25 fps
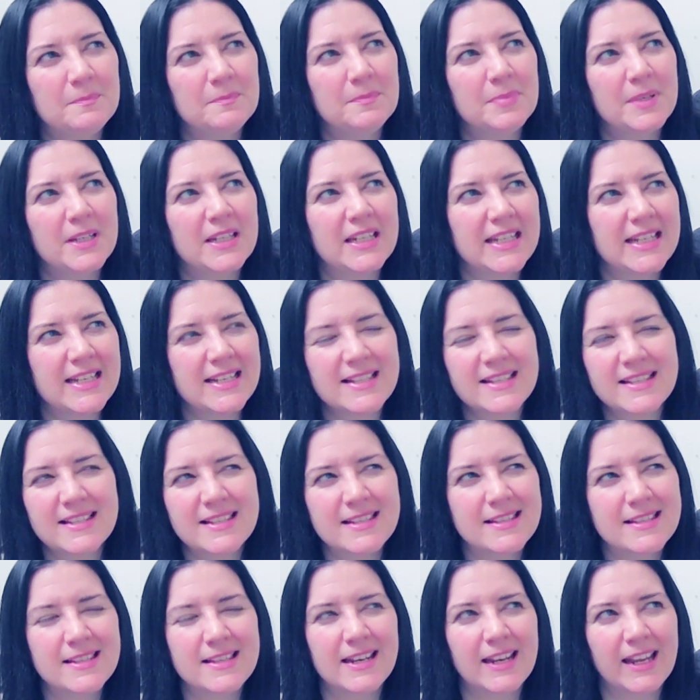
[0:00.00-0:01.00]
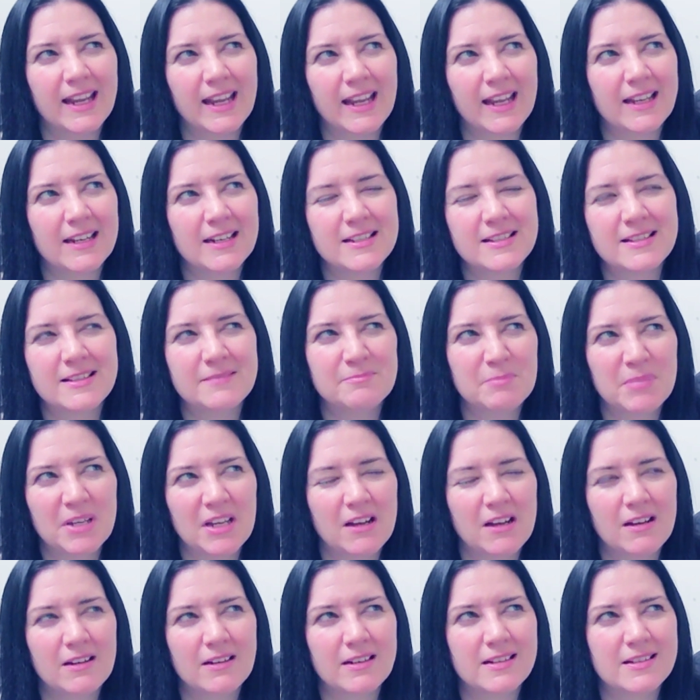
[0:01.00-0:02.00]
But is an and, it's the
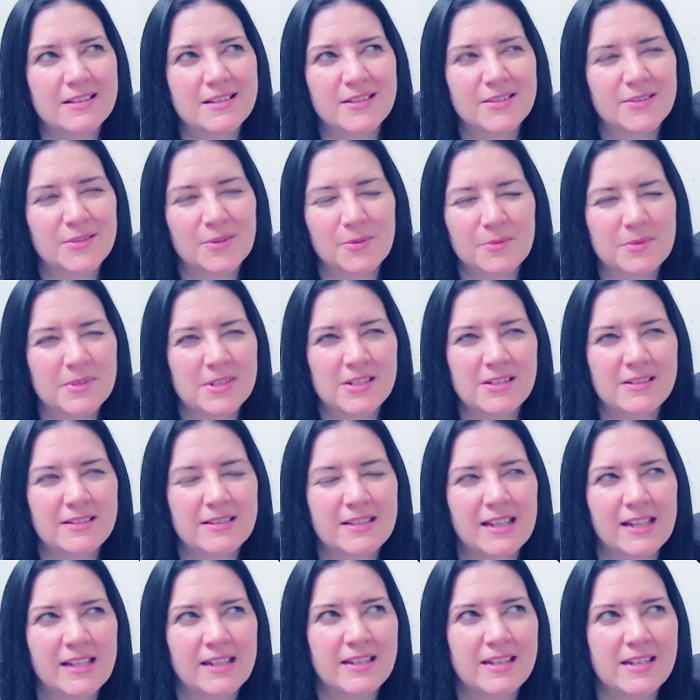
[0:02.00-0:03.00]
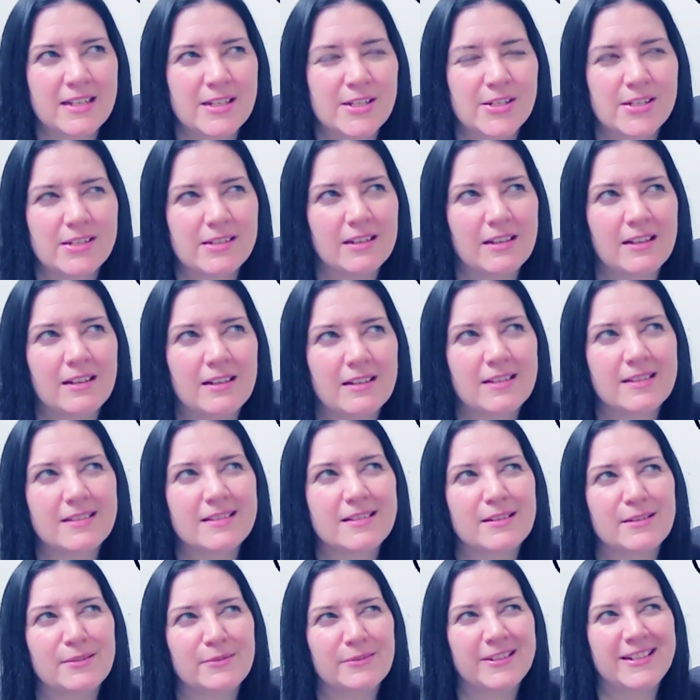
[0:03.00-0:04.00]
August. So wouldn't you say anish,
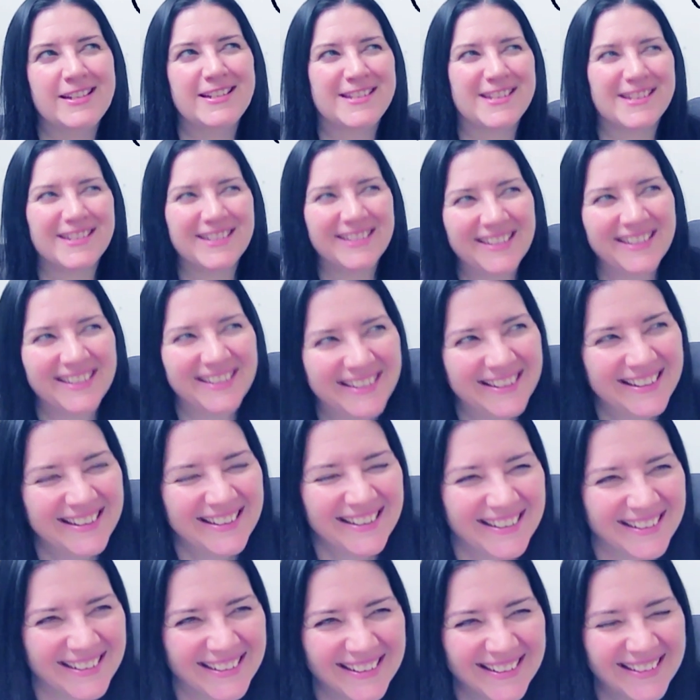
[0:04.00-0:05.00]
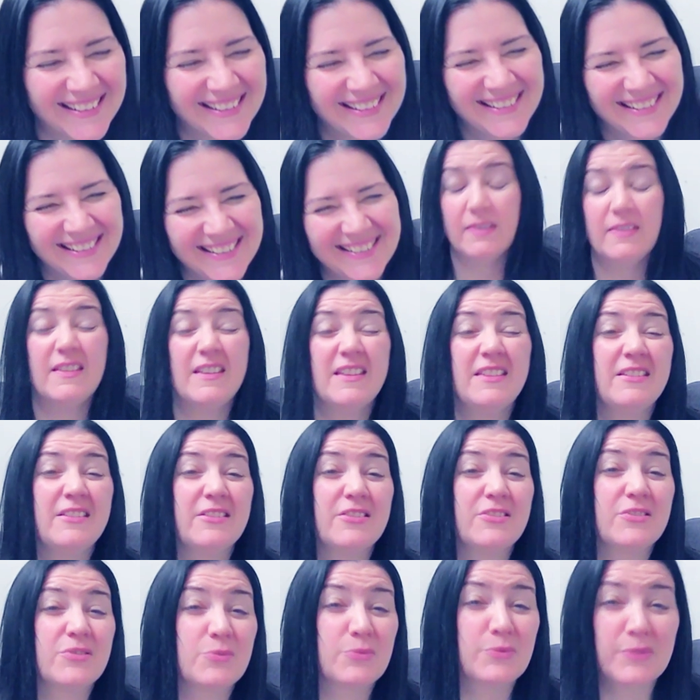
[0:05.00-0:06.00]
August, arish? Then
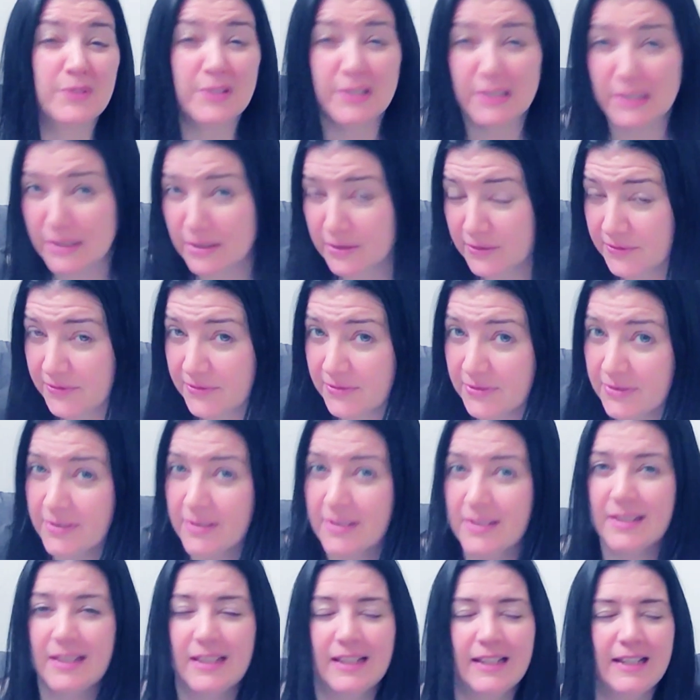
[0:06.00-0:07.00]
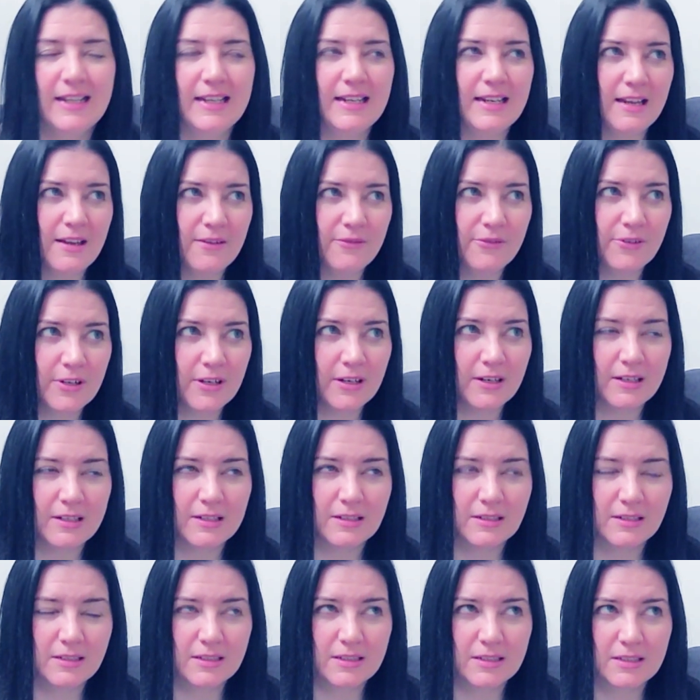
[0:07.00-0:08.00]
there's reef, never.
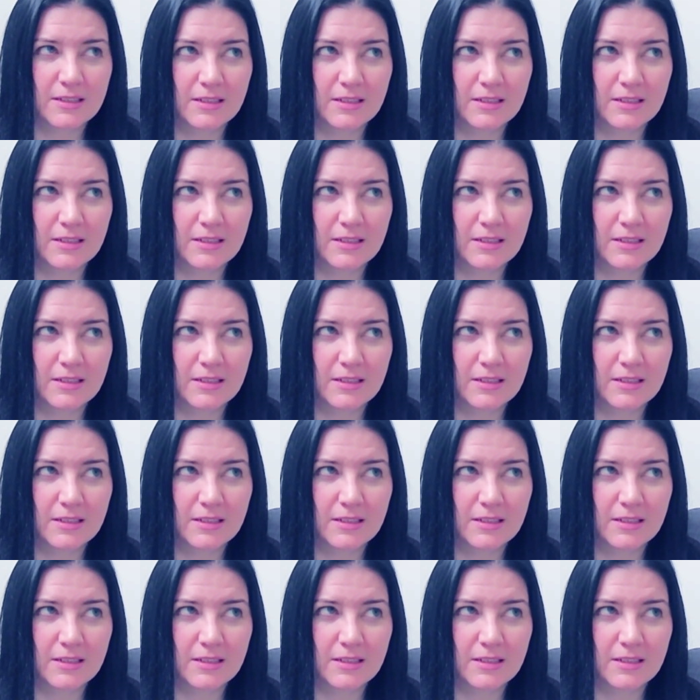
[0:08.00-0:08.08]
